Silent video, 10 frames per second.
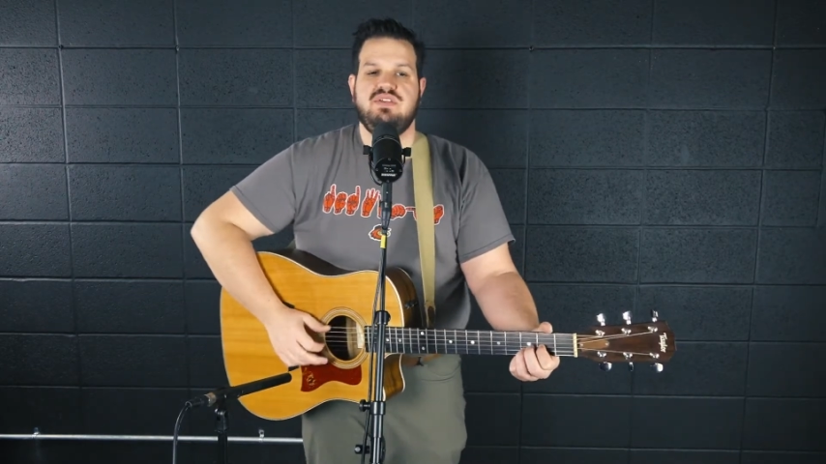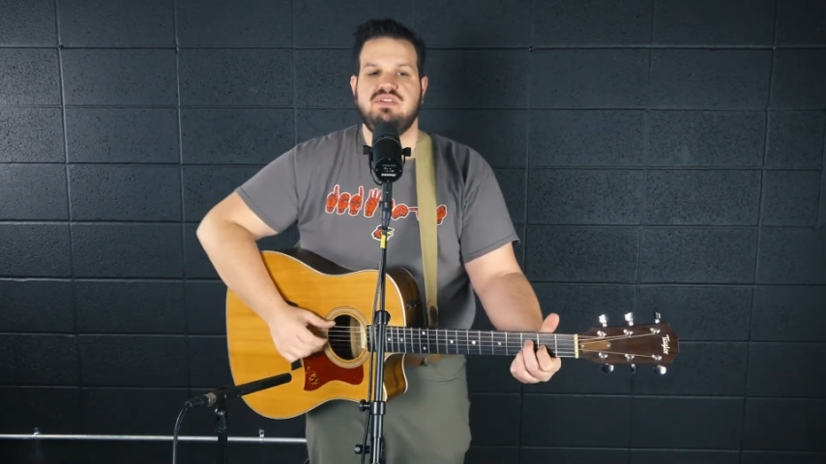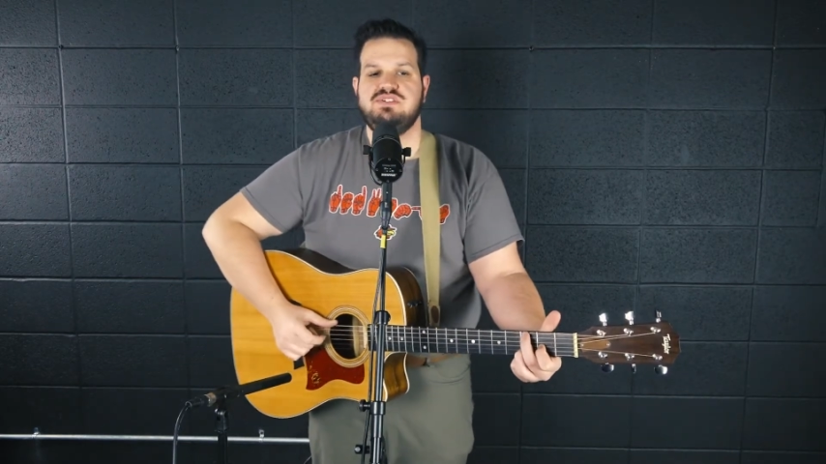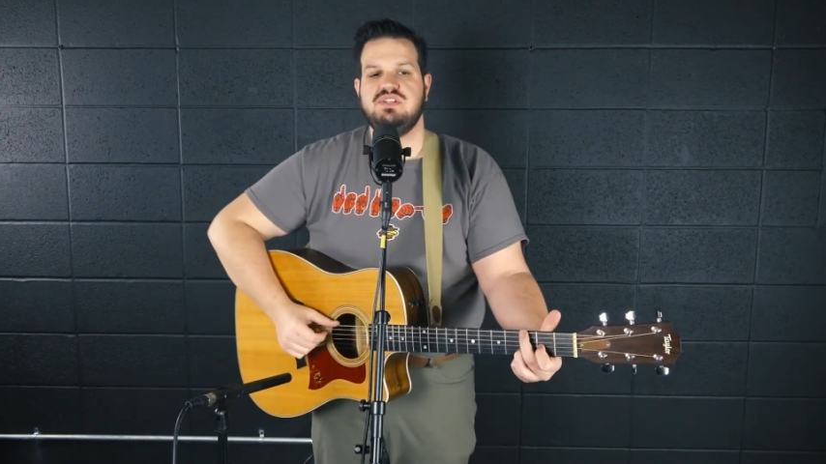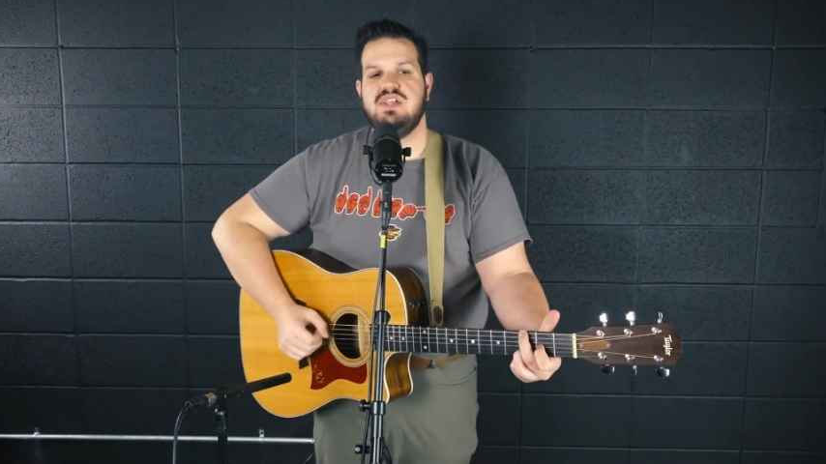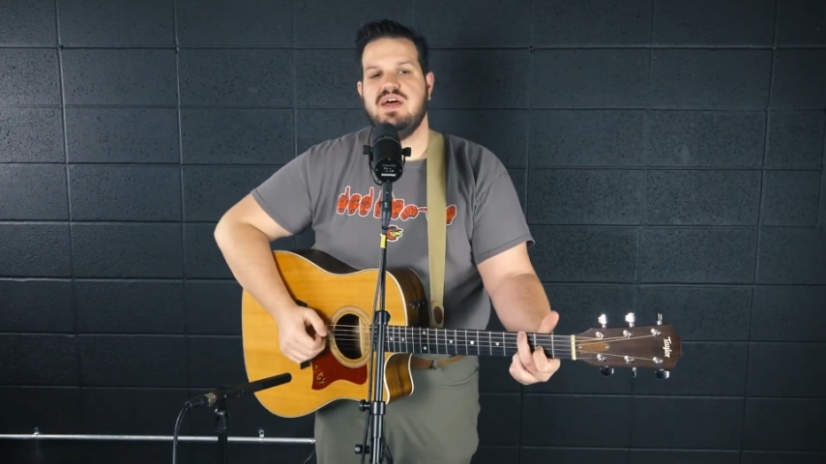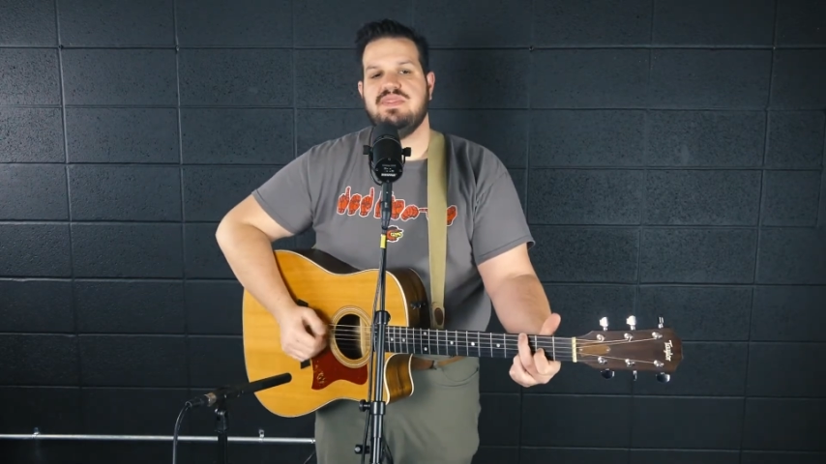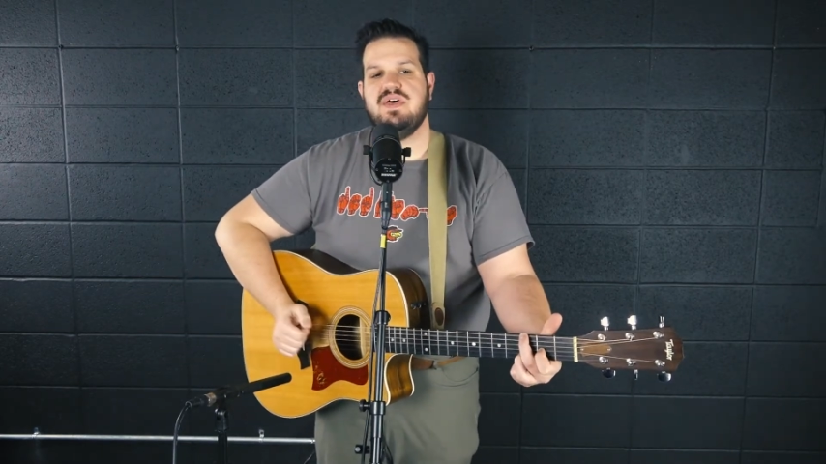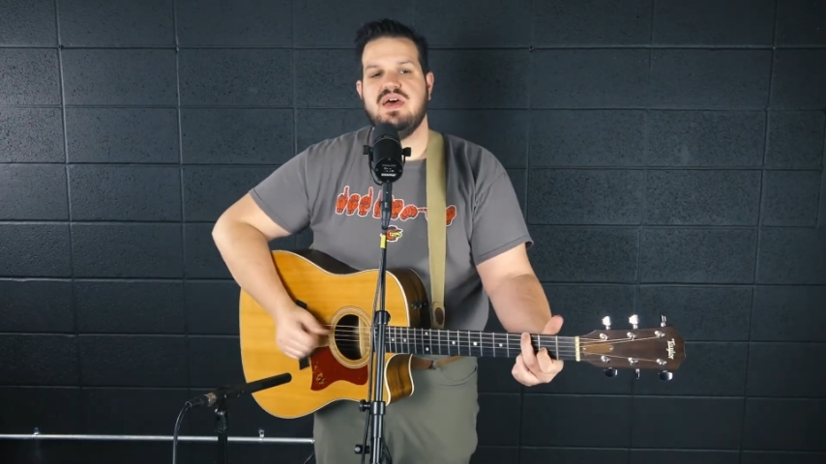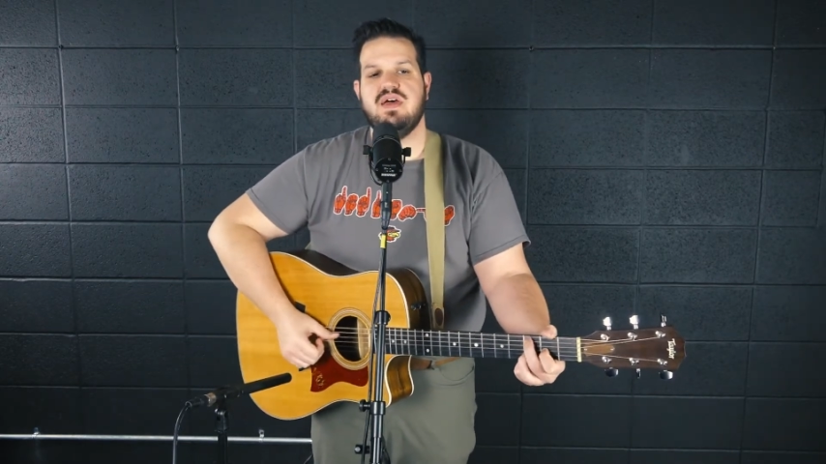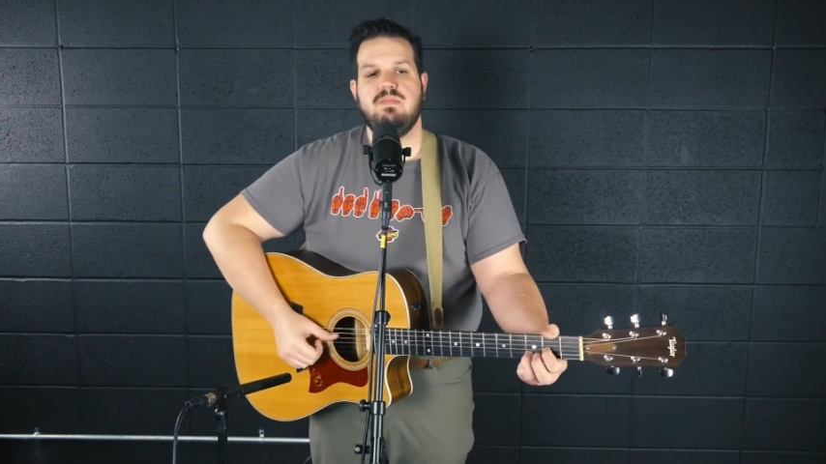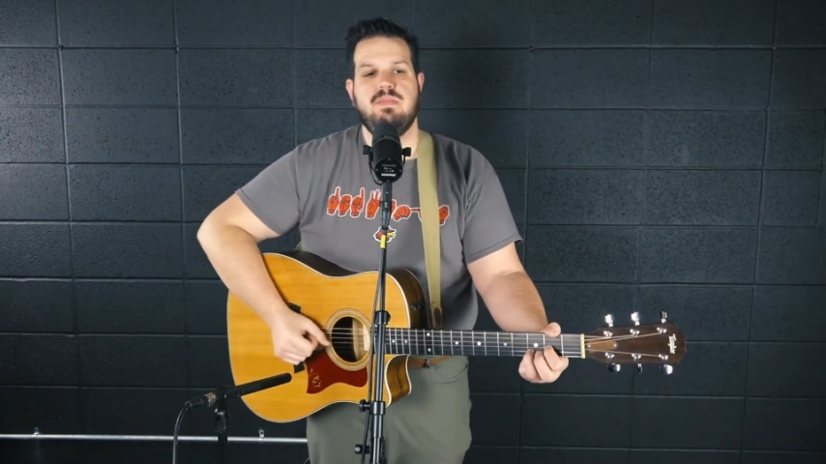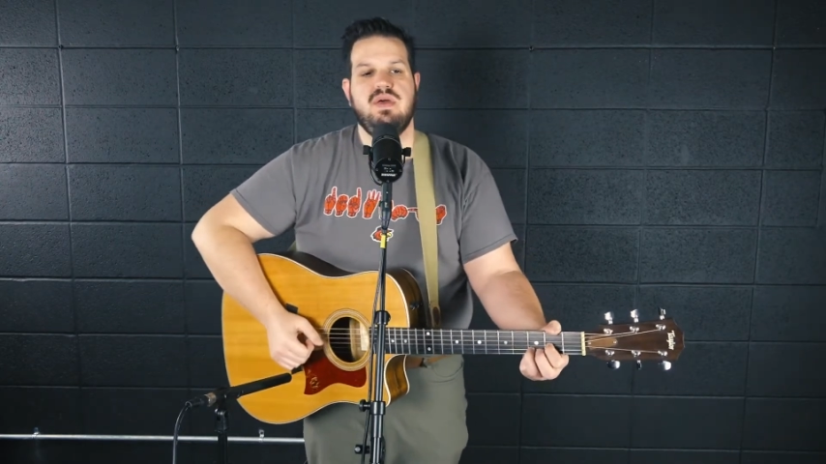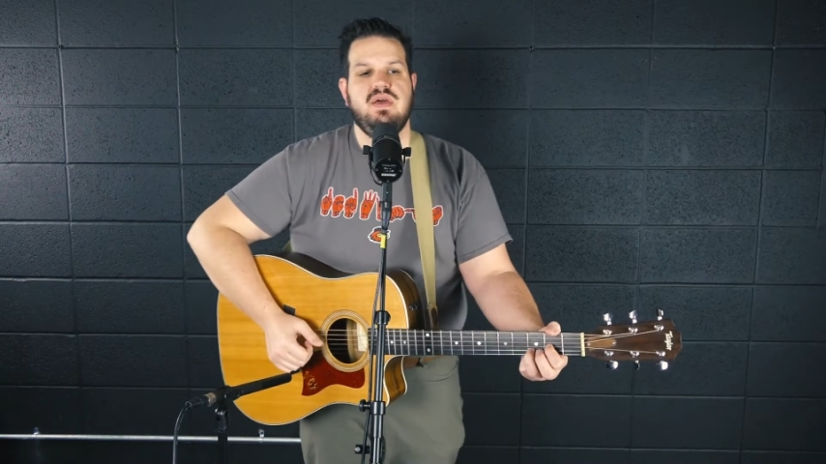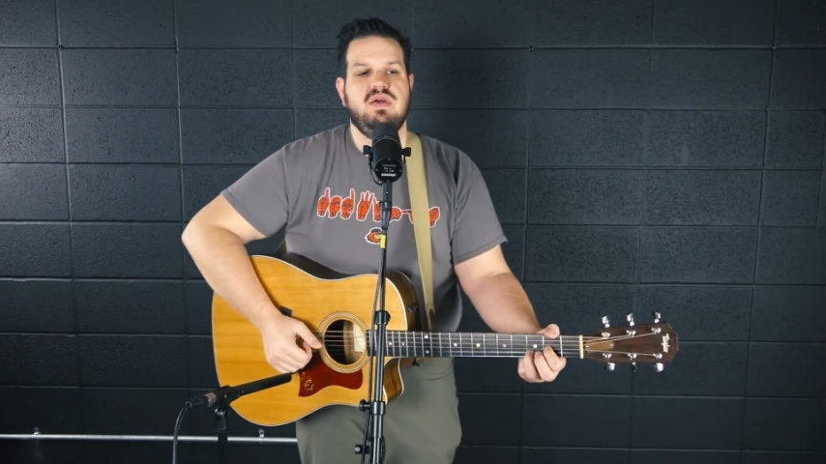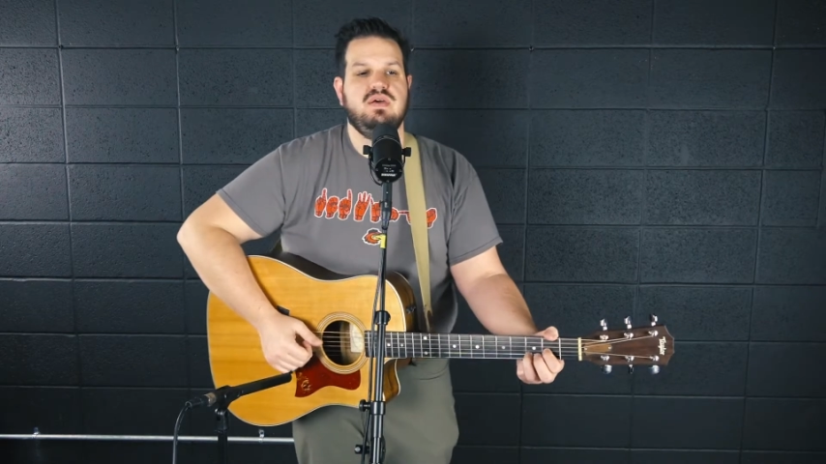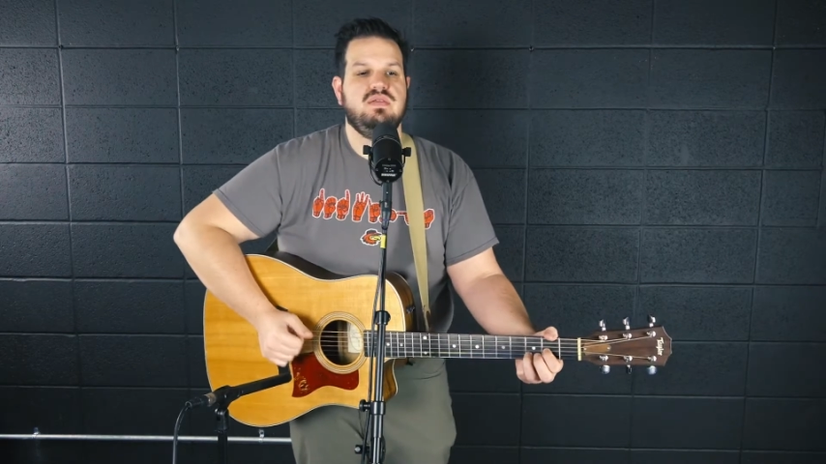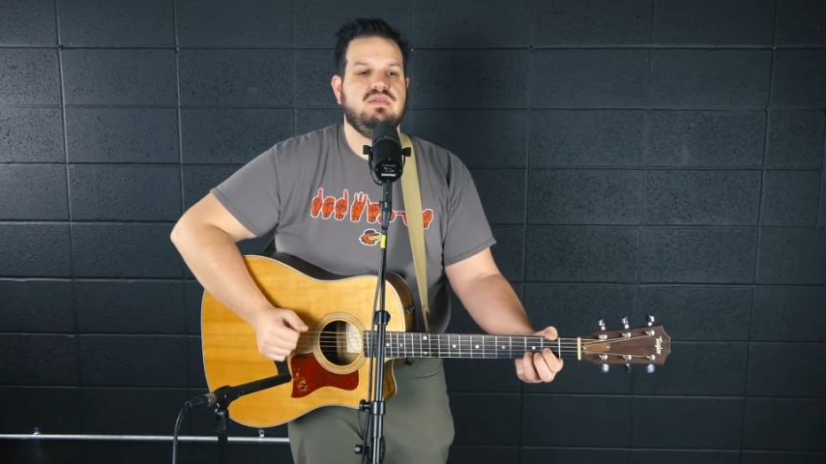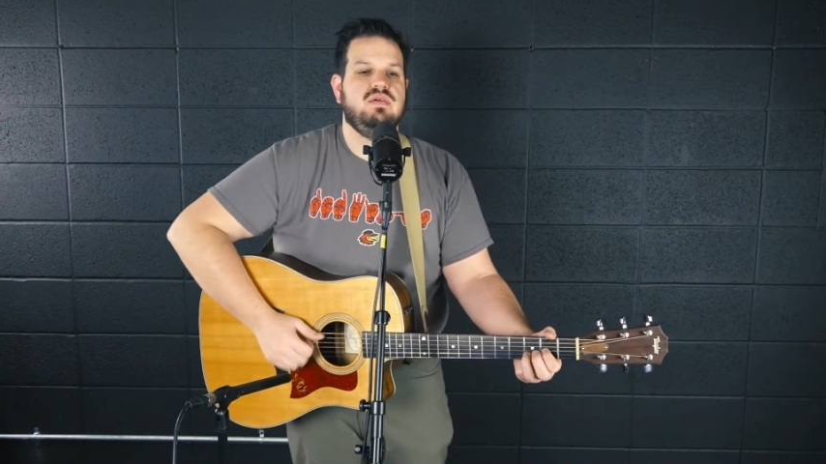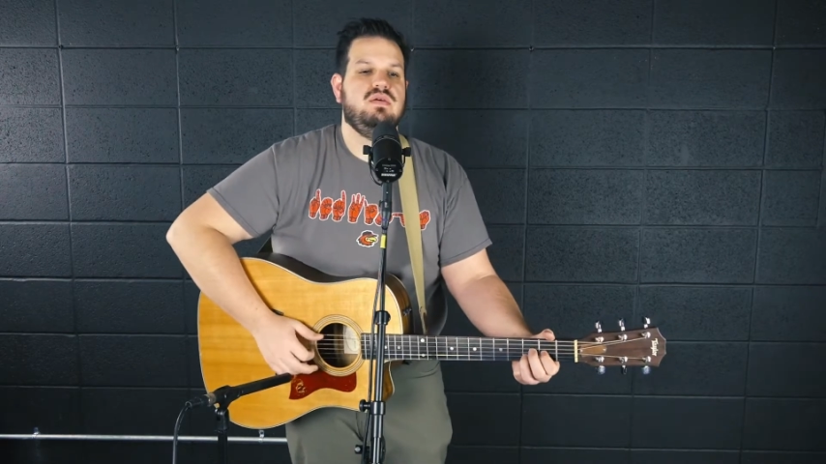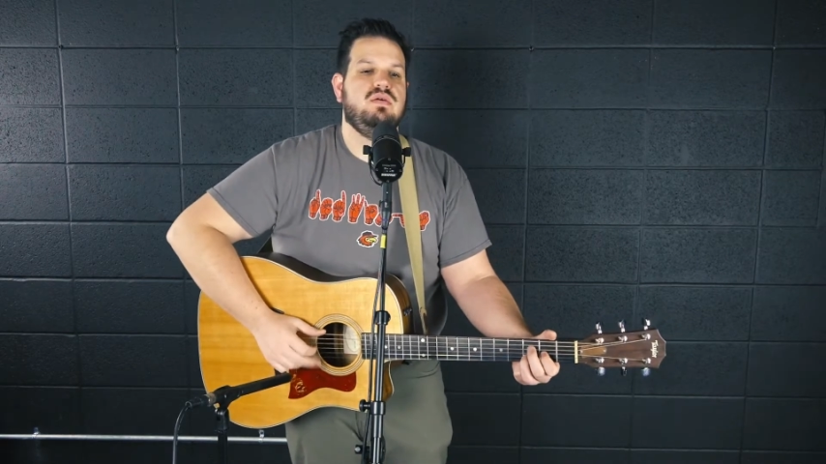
did you let that man